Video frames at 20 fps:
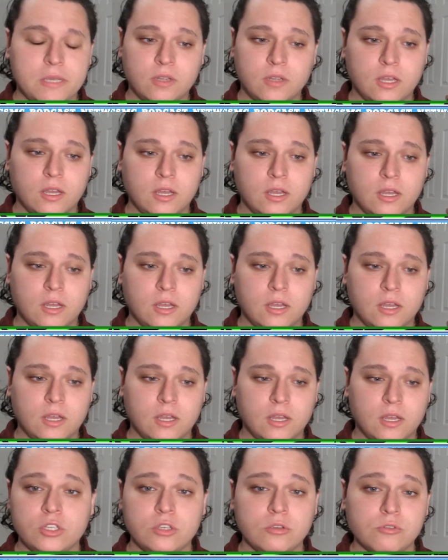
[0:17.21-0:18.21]
uh, all the
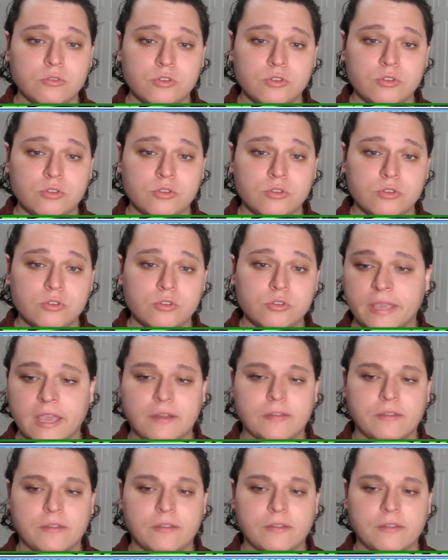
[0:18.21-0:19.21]
huge news coming out,
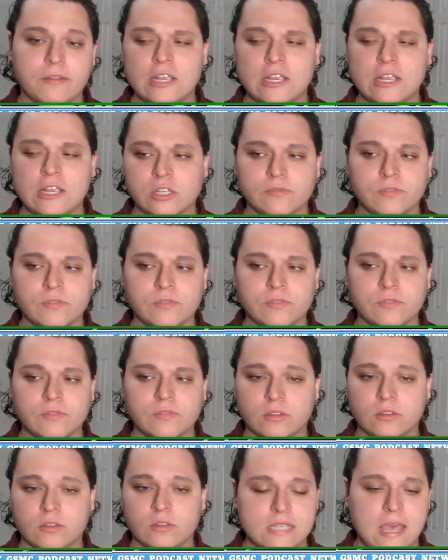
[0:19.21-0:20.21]
and the changing of the guard
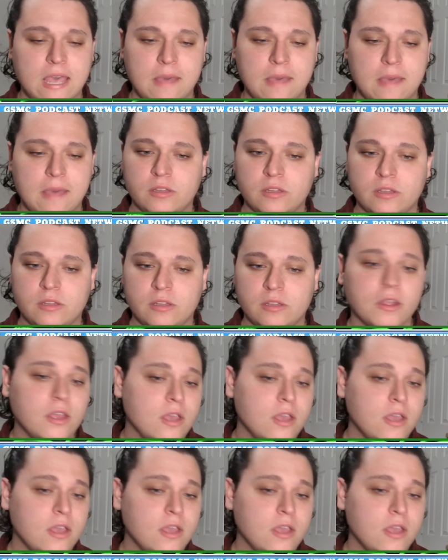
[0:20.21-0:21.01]
that's happening there.